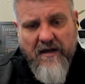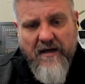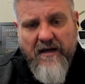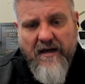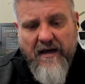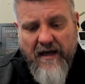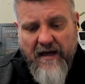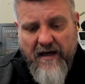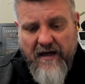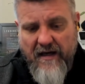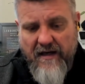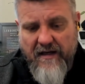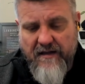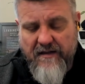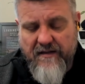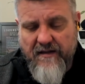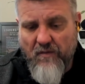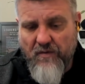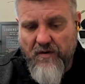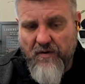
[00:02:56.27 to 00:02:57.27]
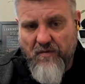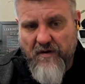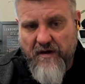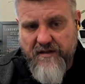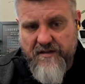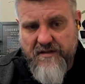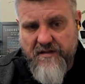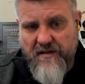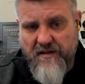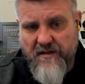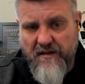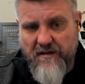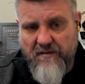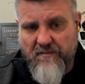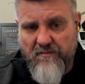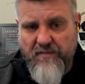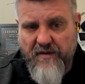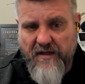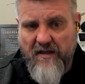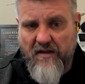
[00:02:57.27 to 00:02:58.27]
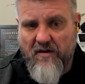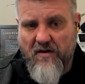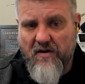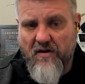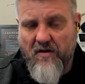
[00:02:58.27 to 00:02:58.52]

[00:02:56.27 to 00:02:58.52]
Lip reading: and we want to be along